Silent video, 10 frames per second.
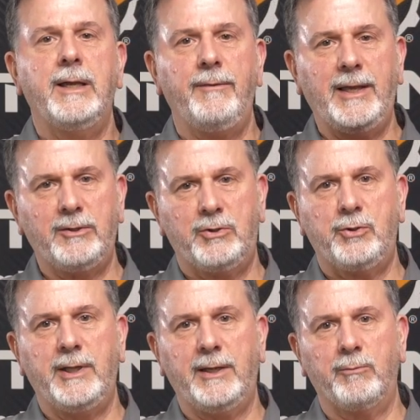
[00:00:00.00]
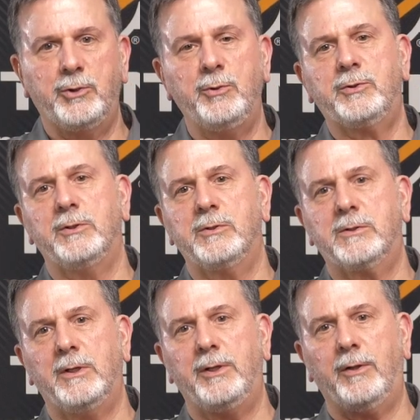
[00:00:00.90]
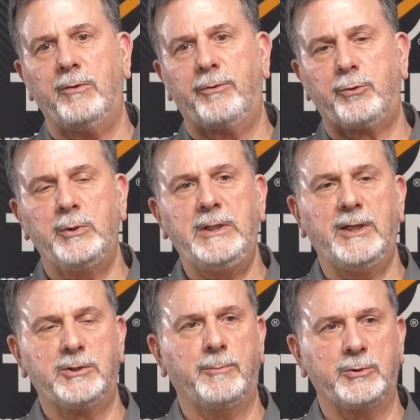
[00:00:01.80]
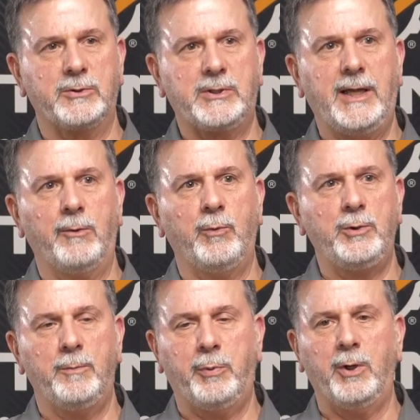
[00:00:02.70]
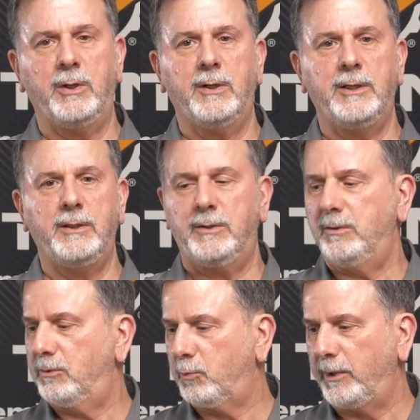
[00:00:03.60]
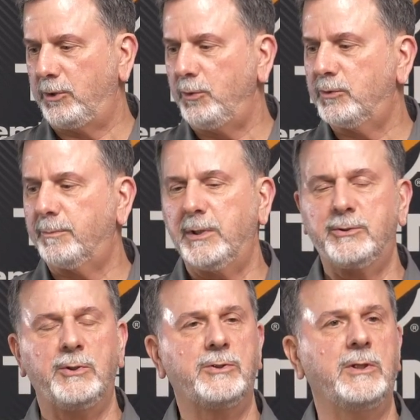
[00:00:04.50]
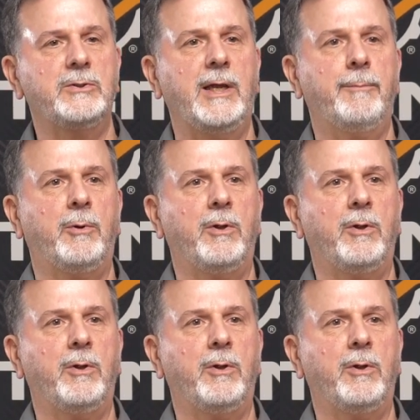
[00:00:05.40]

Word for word: and that, that reduces another three decibels of sound when you put a 22 suppressor, as an example,